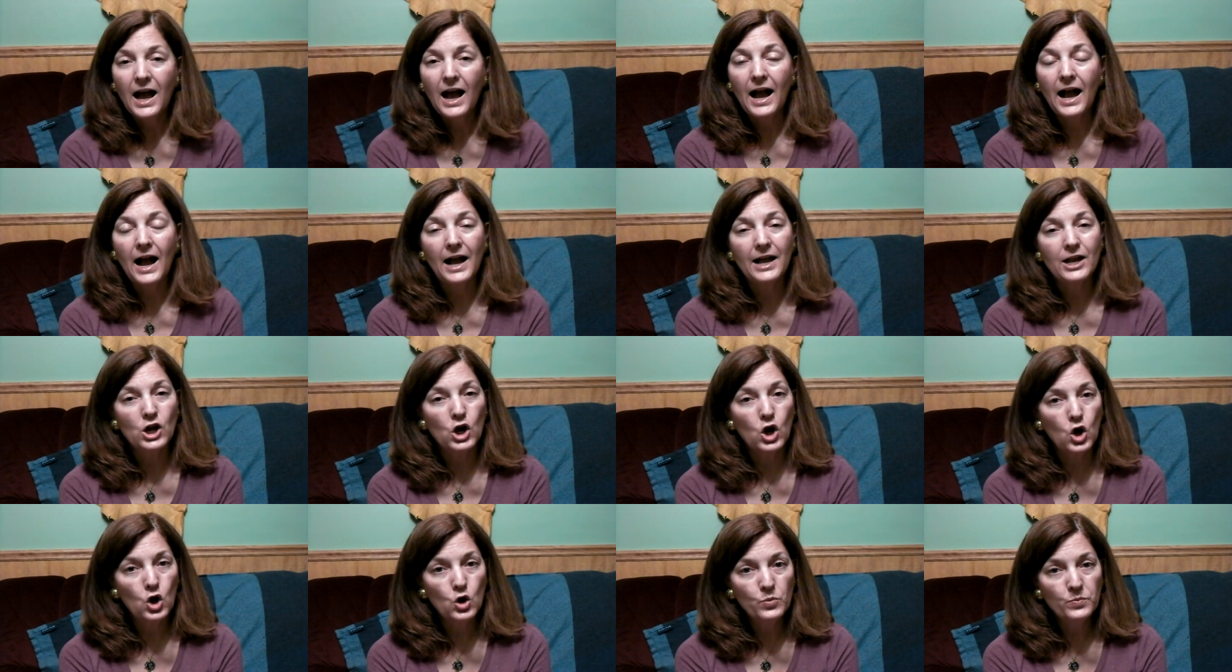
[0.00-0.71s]
I
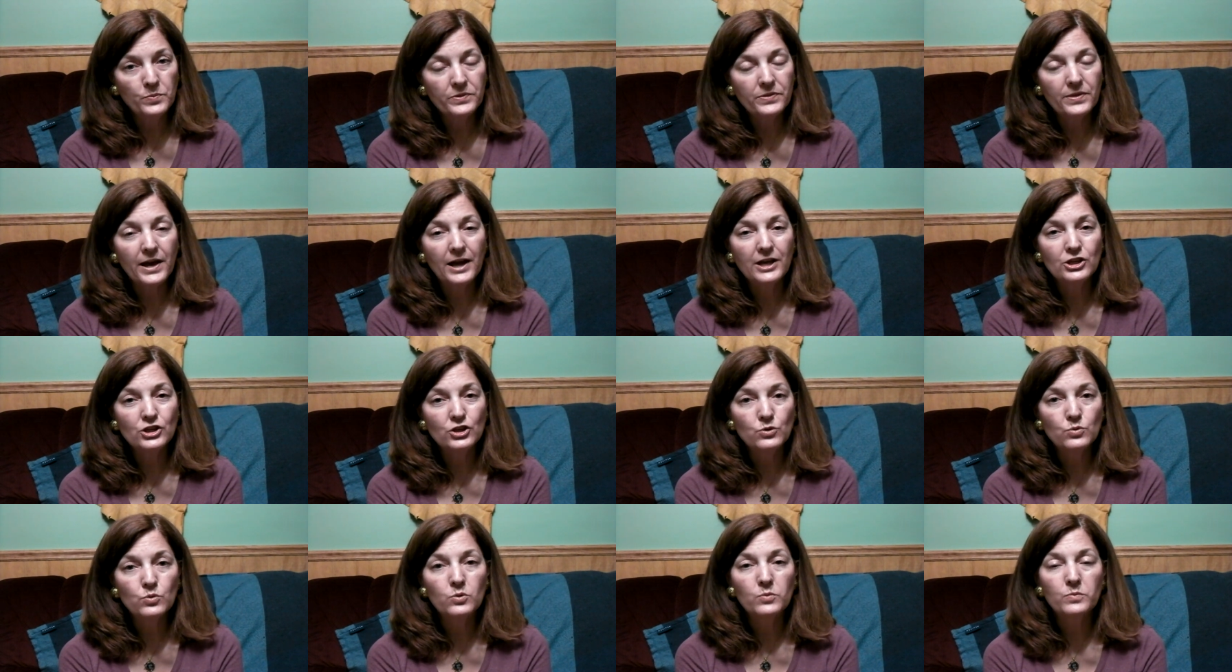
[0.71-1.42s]
hope
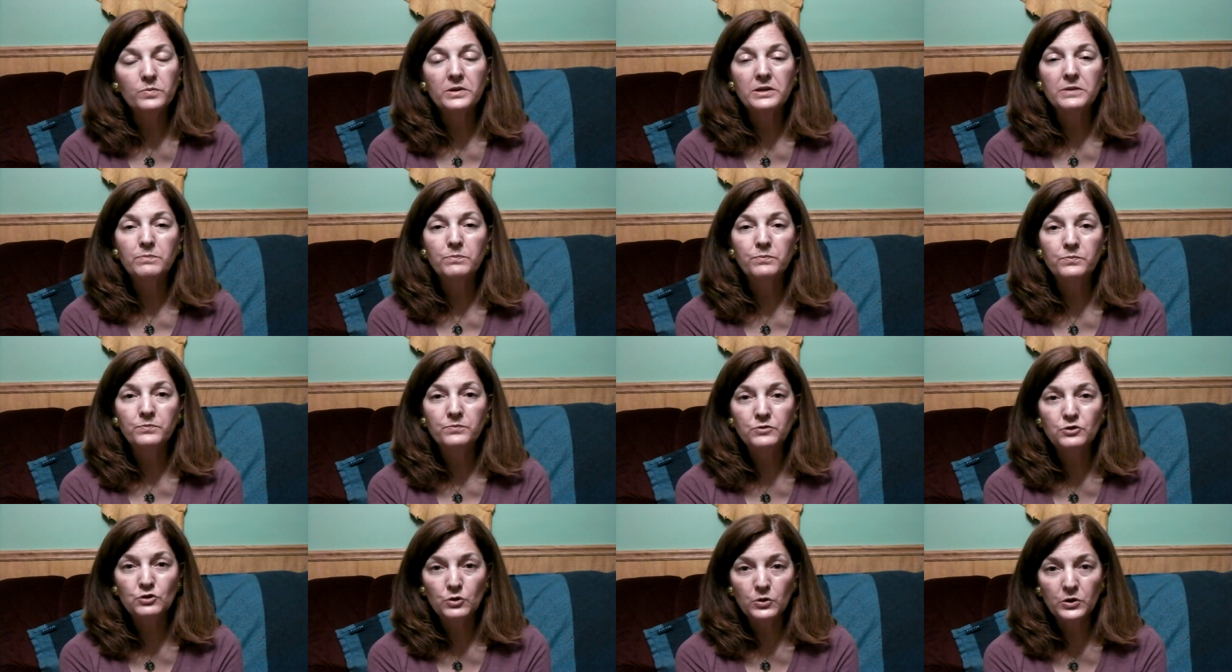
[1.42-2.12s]
that you will be
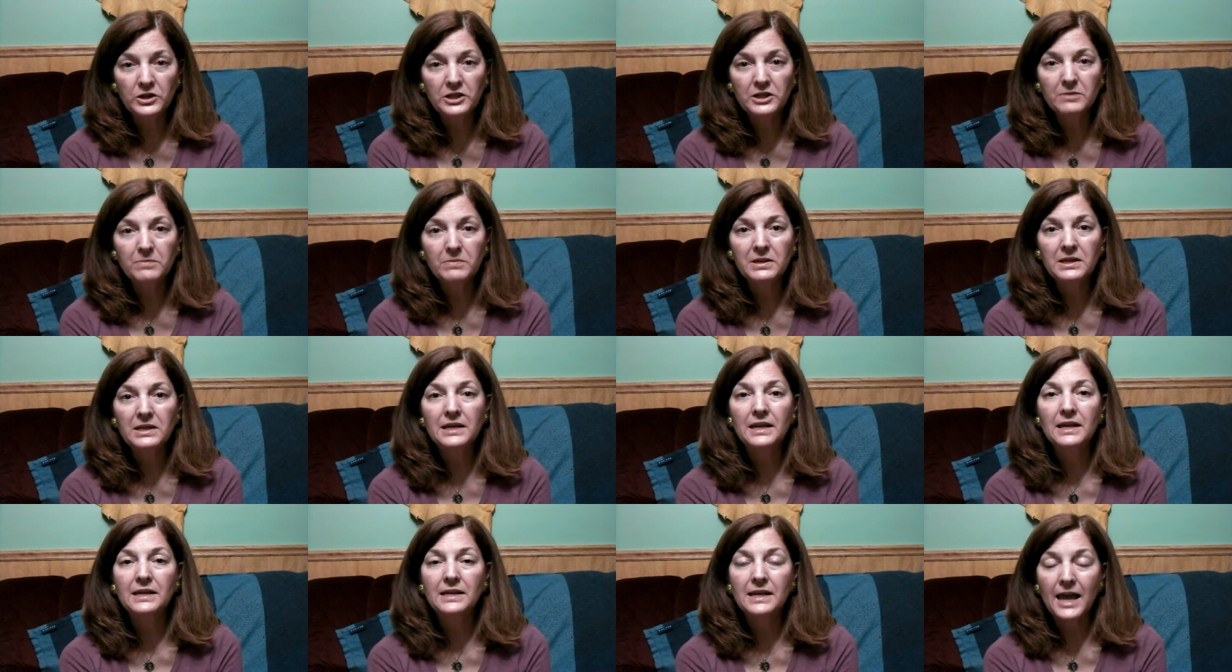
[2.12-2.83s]
joining
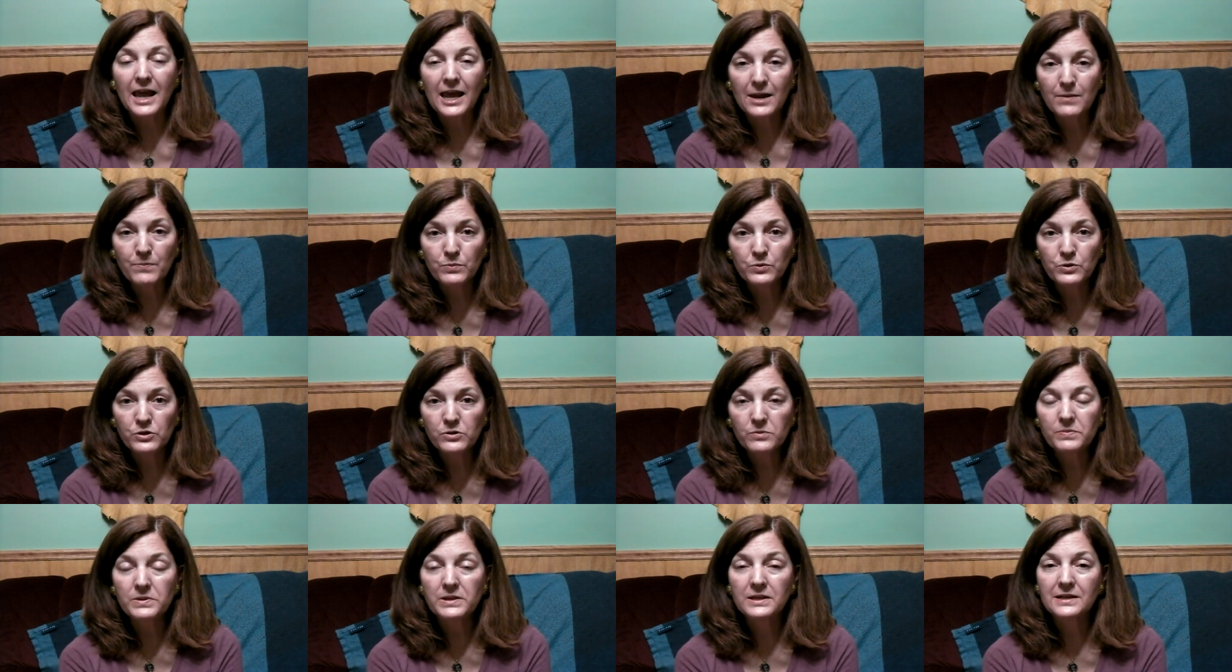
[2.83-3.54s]
me in
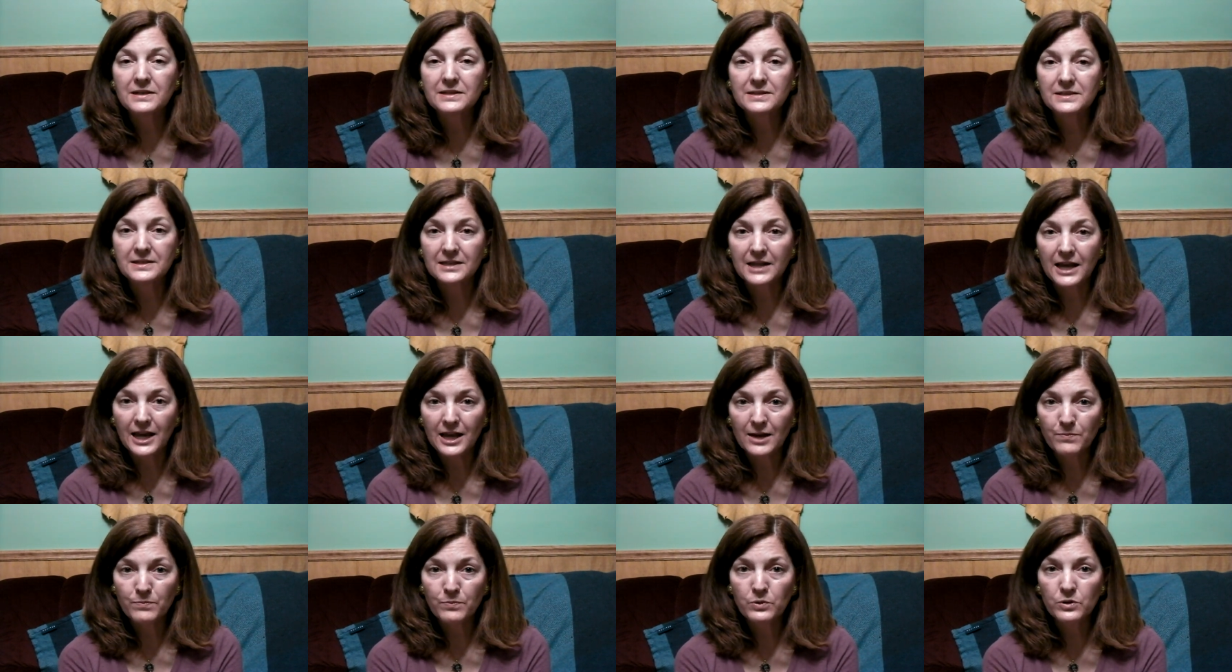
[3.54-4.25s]
April, because in
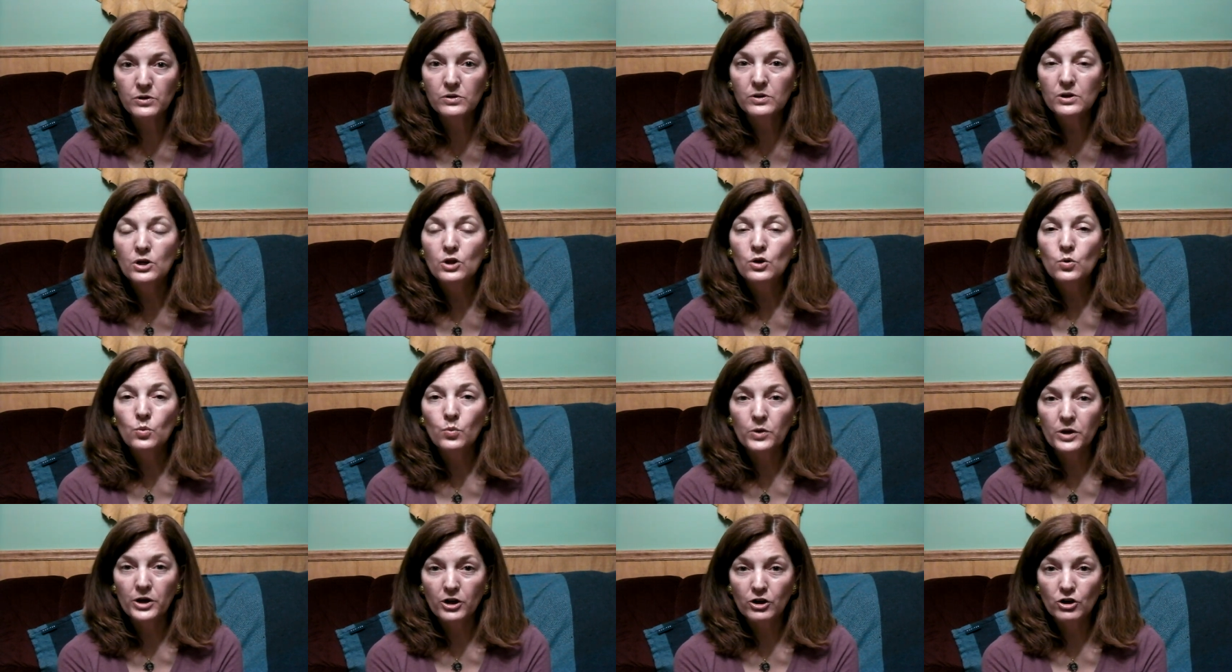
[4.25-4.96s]
April
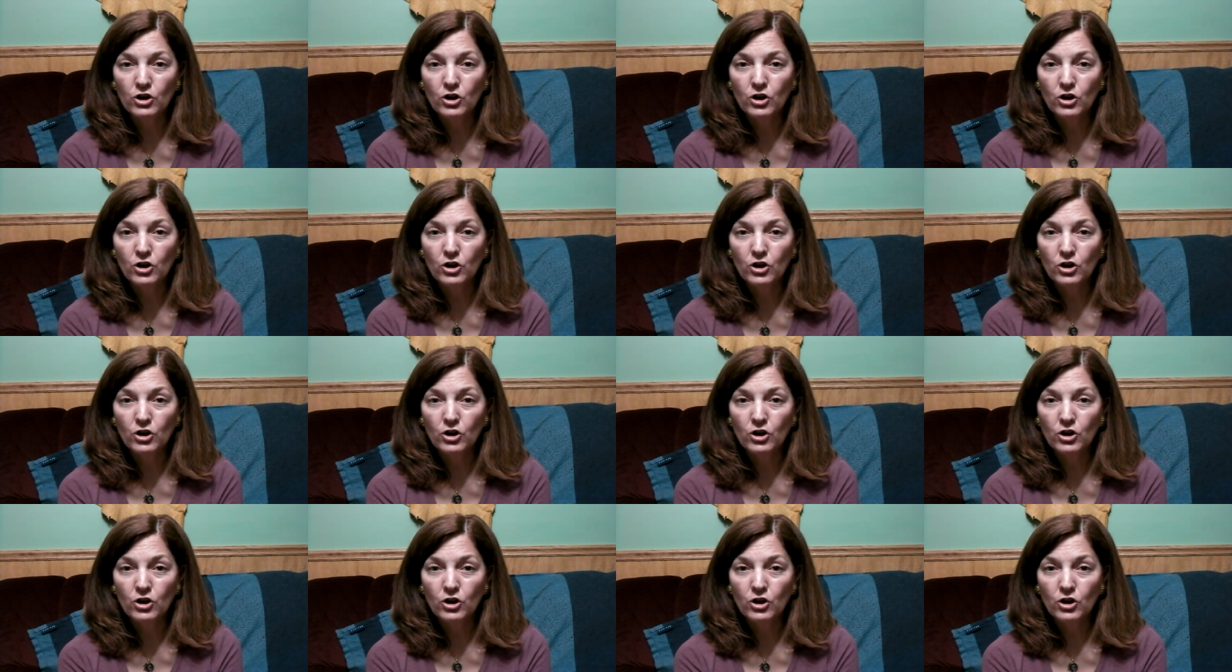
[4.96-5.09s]
we are